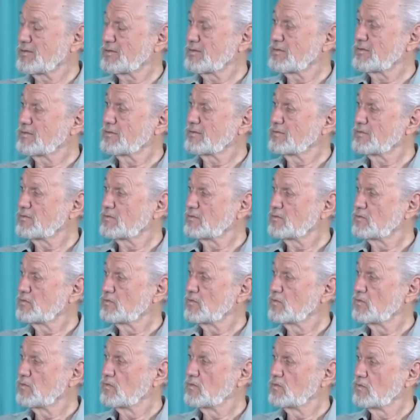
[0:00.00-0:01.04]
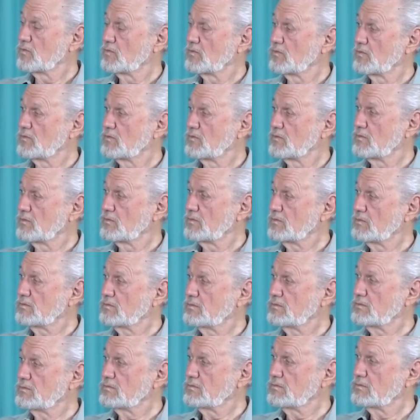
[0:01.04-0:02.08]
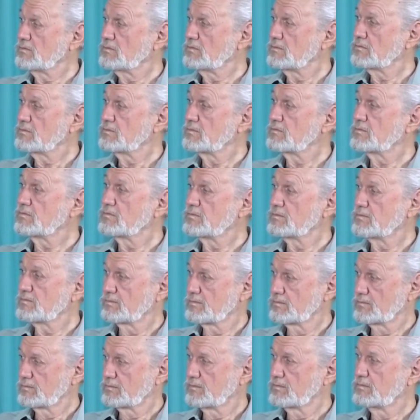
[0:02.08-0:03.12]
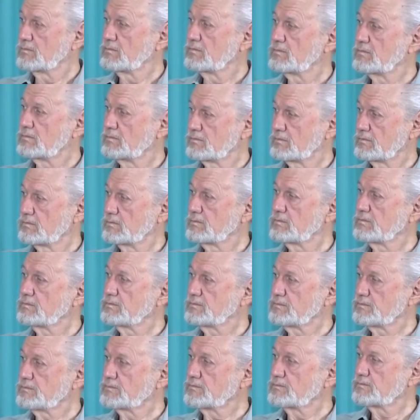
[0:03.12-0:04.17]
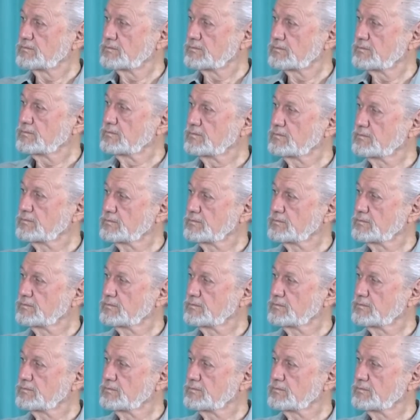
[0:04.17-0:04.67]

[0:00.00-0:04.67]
No words are spoken by the person on screen.